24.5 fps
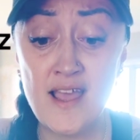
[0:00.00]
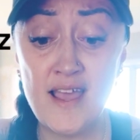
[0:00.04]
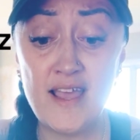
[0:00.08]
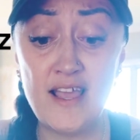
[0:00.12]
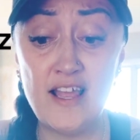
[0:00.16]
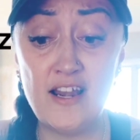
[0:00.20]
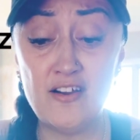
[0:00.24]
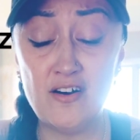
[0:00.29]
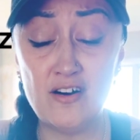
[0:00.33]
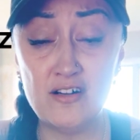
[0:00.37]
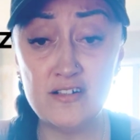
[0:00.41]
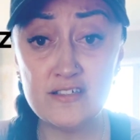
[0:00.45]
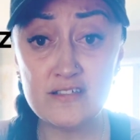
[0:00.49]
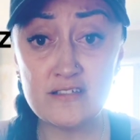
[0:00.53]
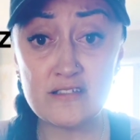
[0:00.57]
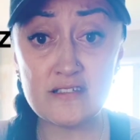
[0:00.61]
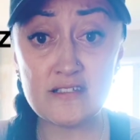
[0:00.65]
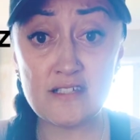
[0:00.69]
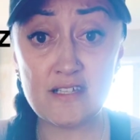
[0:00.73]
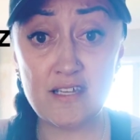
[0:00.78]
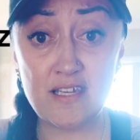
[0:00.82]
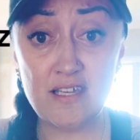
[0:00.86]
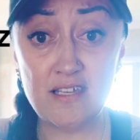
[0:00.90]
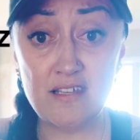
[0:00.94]
And
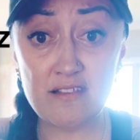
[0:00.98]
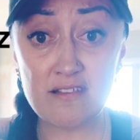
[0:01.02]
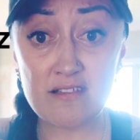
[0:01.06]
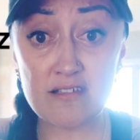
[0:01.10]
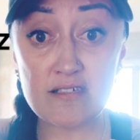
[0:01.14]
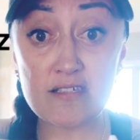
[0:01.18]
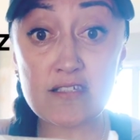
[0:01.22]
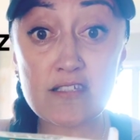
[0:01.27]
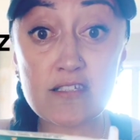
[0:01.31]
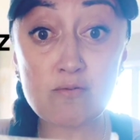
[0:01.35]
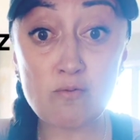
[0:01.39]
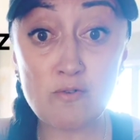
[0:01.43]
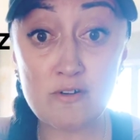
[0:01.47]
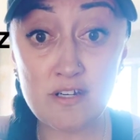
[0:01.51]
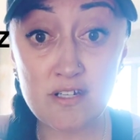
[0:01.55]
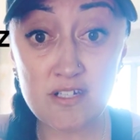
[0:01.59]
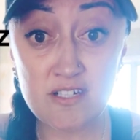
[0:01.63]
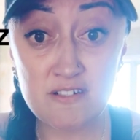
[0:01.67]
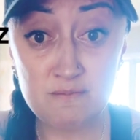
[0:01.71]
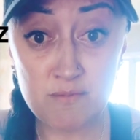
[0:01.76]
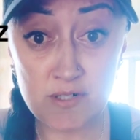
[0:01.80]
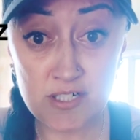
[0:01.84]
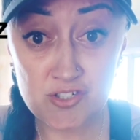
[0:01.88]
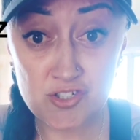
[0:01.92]
honestly, this is what I
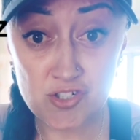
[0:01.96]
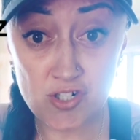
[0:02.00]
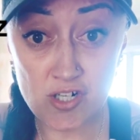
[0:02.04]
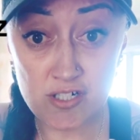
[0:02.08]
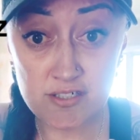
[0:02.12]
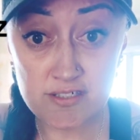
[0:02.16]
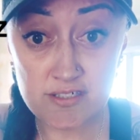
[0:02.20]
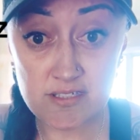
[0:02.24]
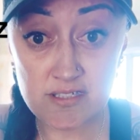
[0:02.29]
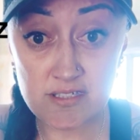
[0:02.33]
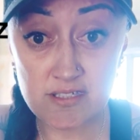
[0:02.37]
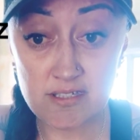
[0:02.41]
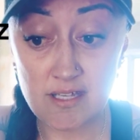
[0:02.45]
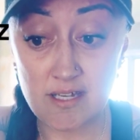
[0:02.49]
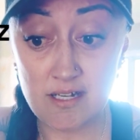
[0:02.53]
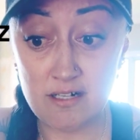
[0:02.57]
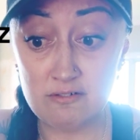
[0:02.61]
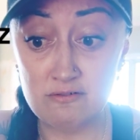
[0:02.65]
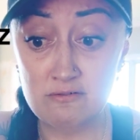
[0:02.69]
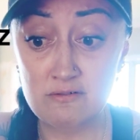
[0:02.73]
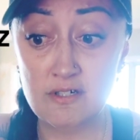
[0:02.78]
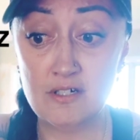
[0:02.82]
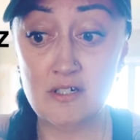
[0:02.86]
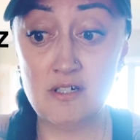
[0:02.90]
give my dogs
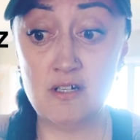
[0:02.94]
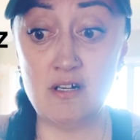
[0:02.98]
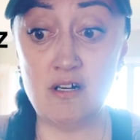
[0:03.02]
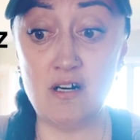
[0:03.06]
now.